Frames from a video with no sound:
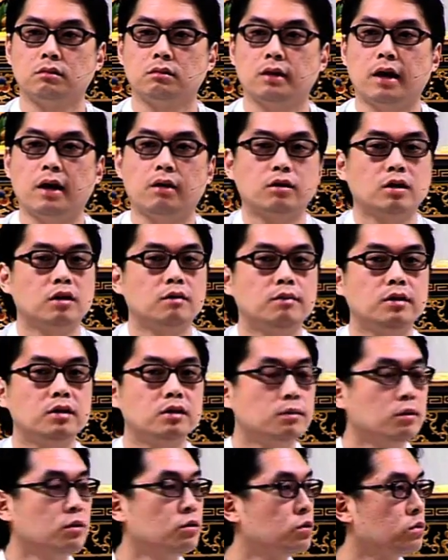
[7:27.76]
How can it be
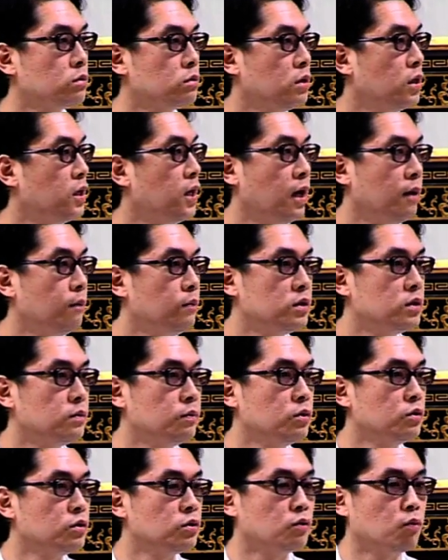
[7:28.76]
spiritual? It can't be
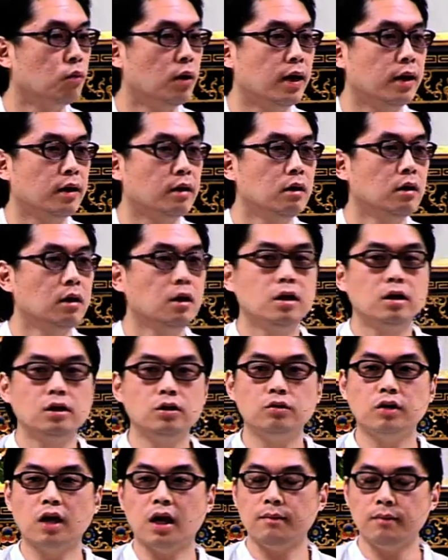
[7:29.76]
spiritual. Why?
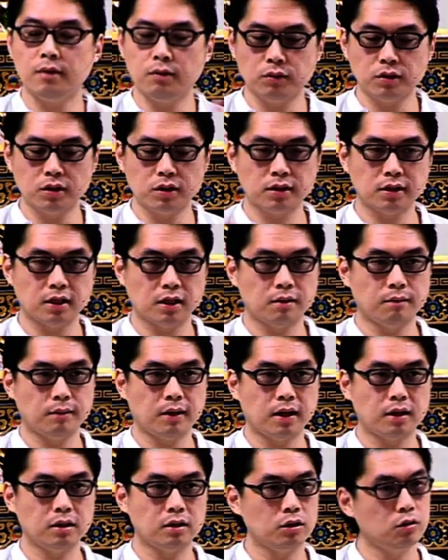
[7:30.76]
You came in with a state of
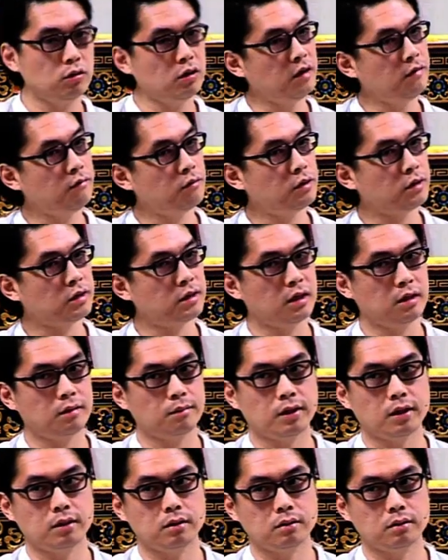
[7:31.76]
mind, you leave with a state of
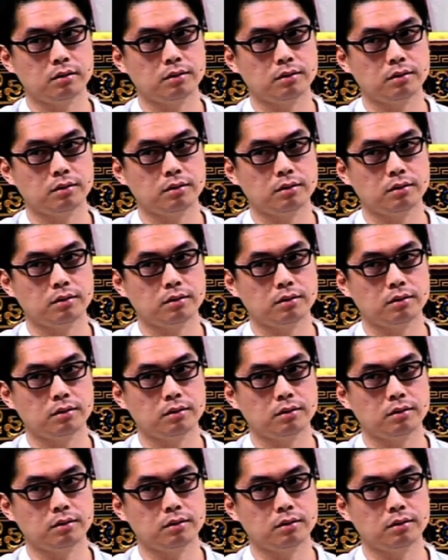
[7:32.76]
mind.